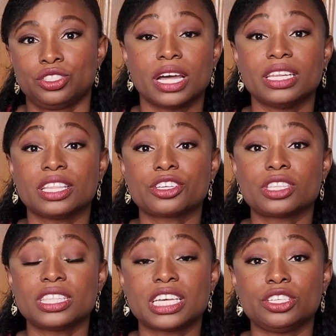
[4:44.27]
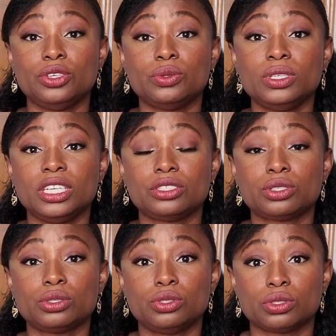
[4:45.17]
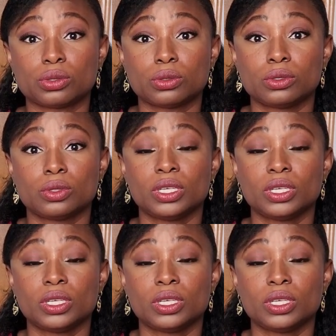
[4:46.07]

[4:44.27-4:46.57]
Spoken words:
Another thing that you need to do